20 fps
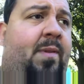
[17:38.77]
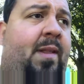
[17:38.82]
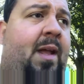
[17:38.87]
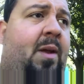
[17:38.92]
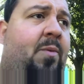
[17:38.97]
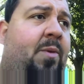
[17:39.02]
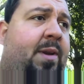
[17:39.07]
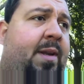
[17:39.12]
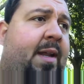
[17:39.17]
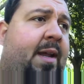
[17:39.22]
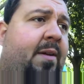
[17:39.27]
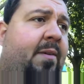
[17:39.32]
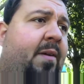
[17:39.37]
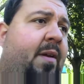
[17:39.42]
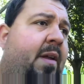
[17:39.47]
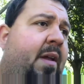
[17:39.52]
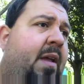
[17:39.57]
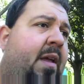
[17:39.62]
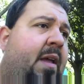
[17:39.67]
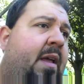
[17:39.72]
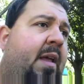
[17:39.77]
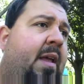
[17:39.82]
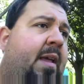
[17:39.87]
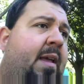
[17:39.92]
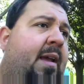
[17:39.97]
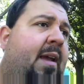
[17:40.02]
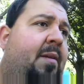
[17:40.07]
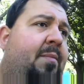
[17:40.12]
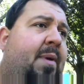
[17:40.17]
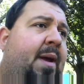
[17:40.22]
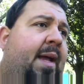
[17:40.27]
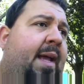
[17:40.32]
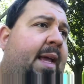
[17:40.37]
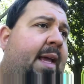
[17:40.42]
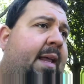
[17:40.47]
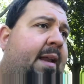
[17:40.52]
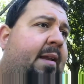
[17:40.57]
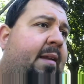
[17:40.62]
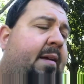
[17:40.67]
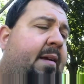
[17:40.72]
plywood down in my
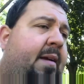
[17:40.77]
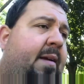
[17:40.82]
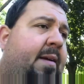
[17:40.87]
head.